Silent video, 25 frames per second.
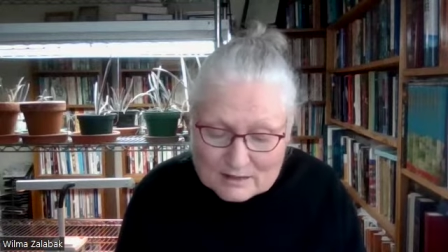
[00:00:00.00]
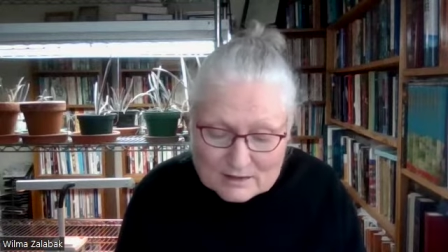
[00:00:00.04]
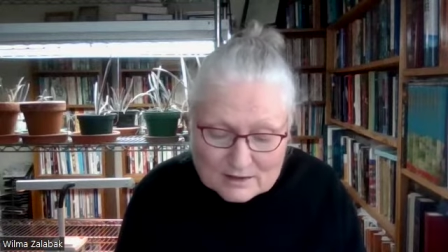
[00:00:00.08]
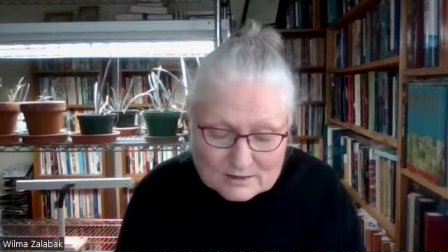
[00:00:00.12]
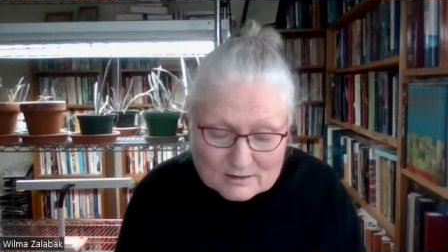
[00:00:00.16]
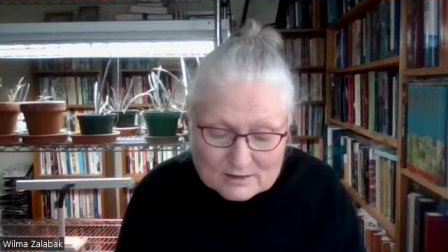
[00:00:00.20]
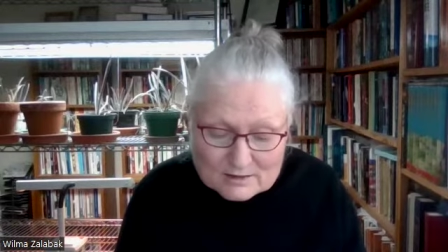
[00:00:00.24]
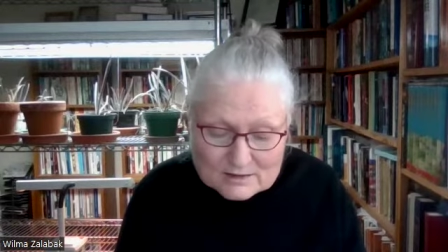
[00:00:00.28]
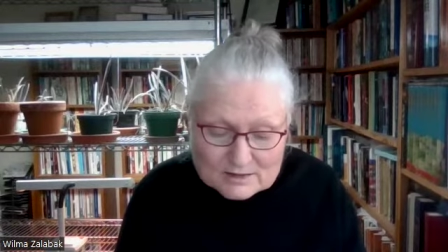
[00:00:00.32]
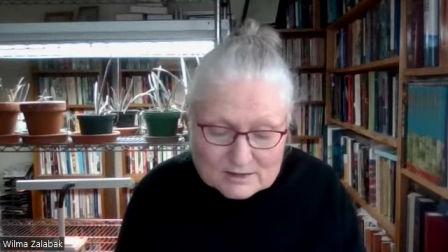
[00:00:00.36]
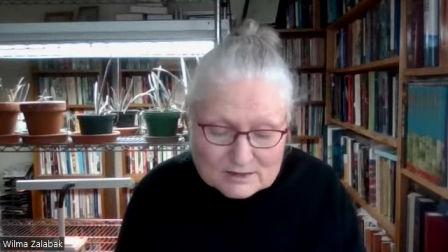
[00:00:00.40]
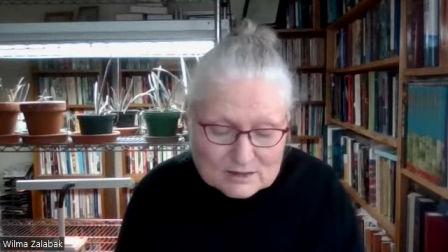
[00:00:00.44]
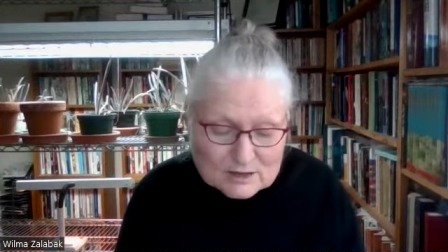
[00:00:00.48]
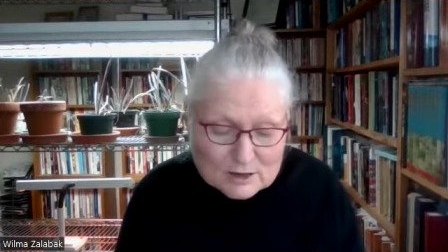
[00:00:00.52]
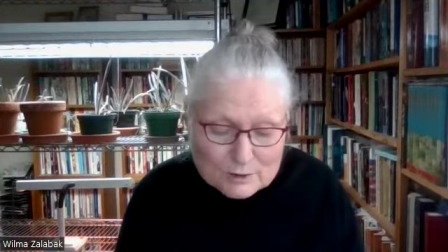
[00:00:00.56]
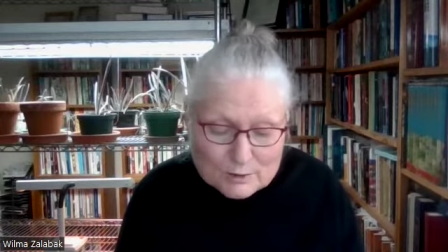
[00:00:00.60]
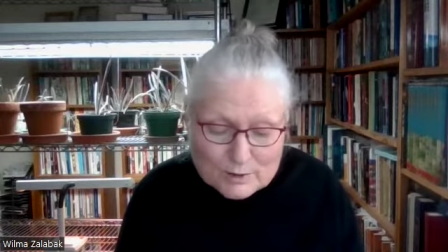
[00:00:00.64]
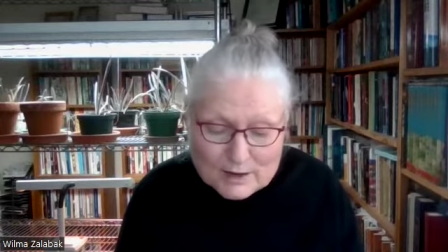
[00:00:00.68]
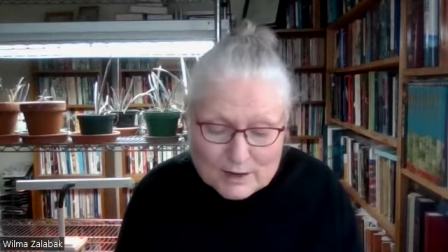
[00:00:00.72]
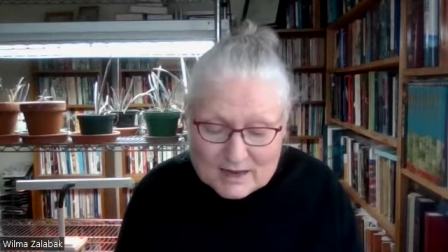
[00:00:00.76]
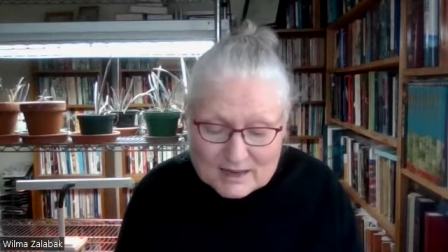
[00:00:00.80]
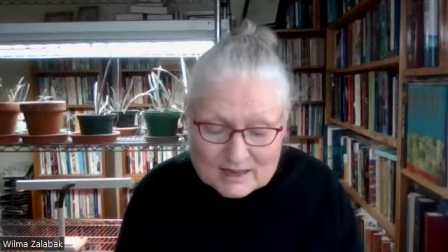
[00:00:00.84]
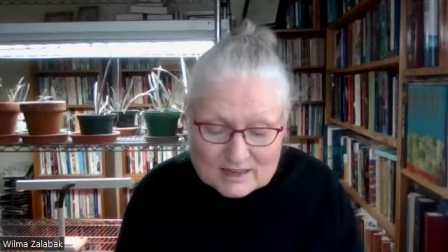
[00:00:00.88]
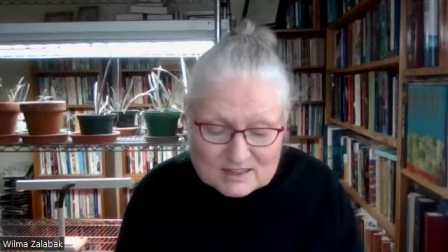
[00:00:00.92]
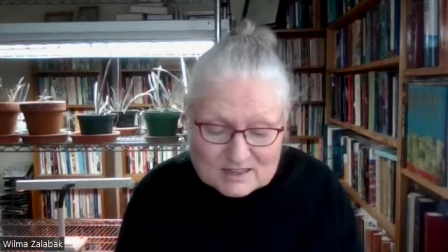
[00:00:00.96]
There is
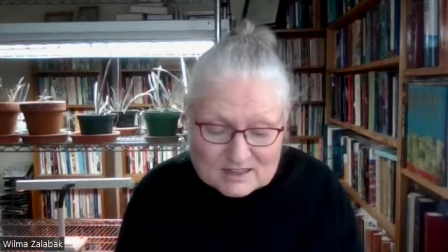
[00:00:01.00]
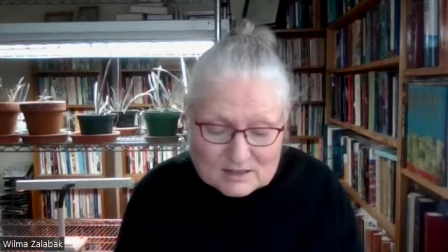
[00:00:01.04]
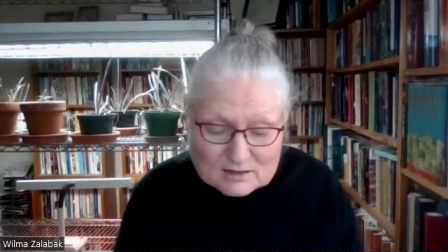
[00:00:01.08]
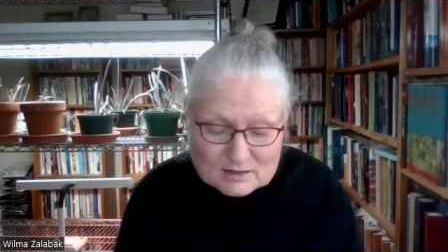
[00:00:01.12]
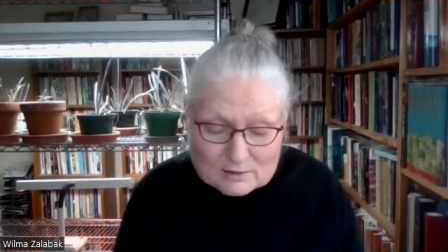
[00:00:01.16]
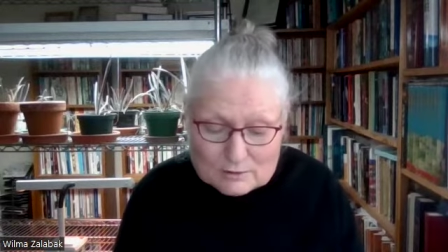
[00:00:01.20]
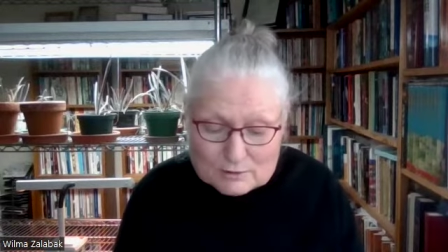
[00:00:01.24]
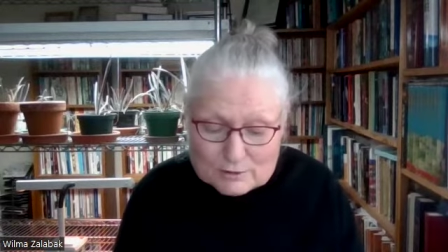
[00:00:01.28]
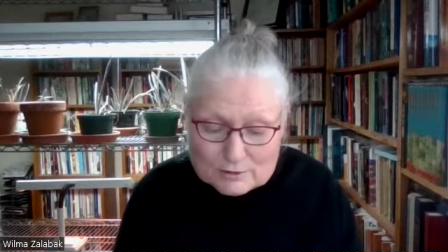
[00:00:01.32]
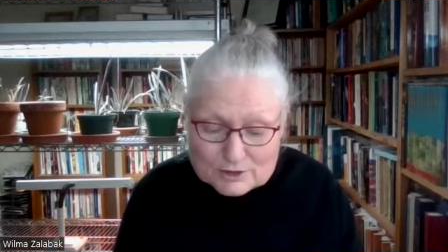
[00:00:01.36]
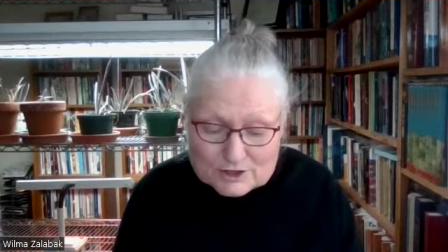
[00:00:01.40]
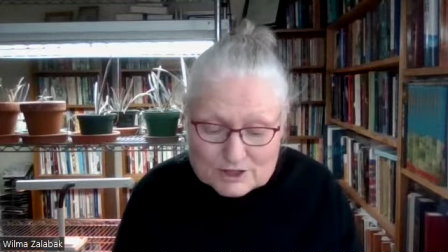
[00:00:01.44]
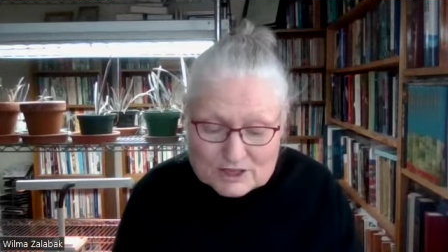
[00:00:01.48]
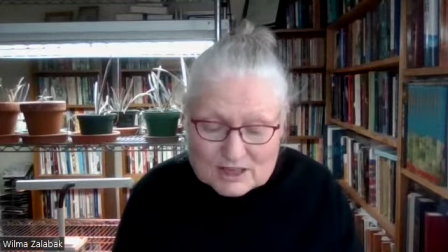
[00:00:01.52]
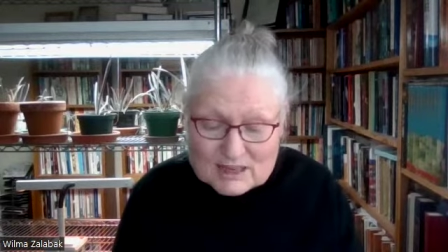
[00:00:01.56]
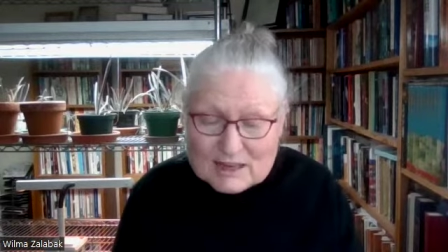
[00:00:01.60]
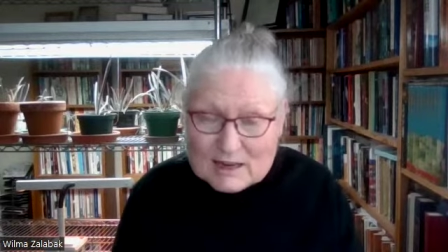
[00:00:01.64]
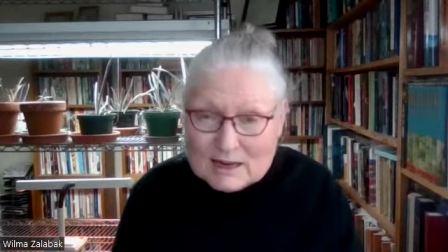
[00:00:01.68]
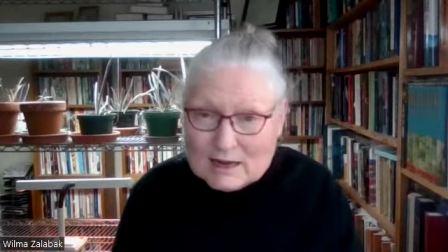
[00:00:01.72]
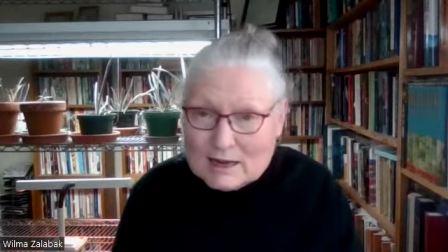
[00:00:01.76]
no exclusion